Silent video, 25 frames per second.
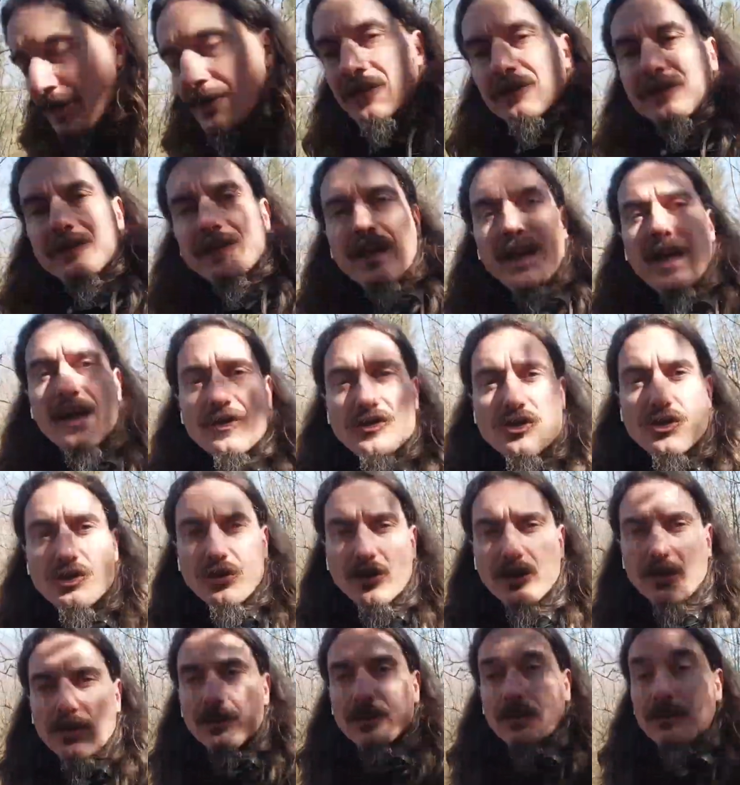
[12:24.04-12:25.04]
The
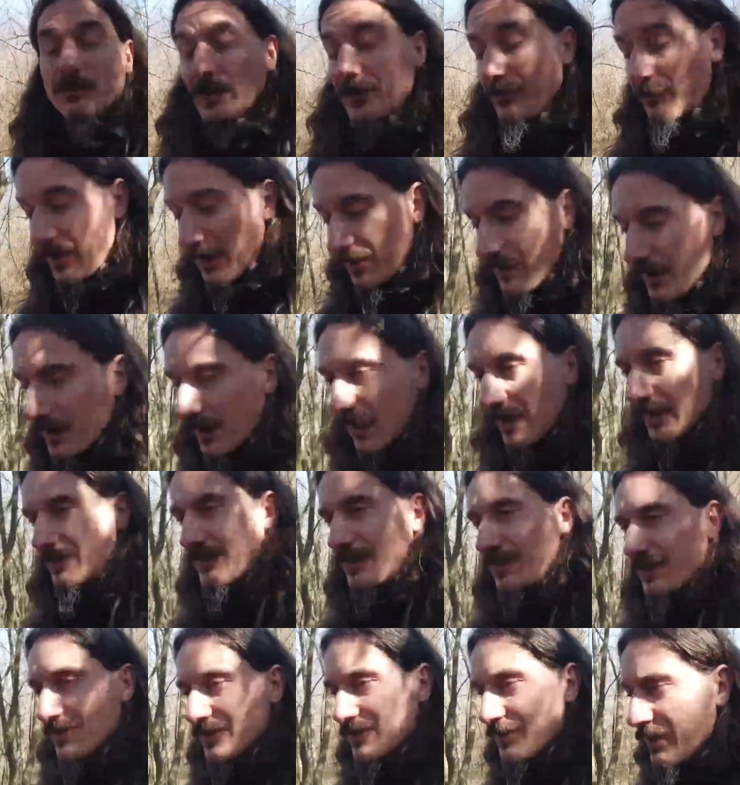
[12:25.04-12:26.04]
answer by making a
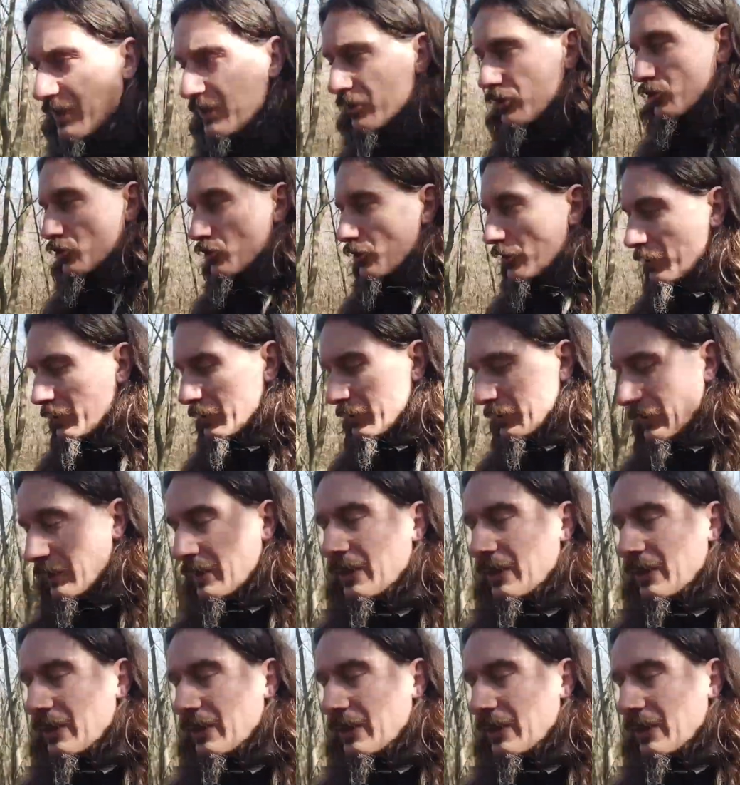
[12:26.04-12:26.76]
distinction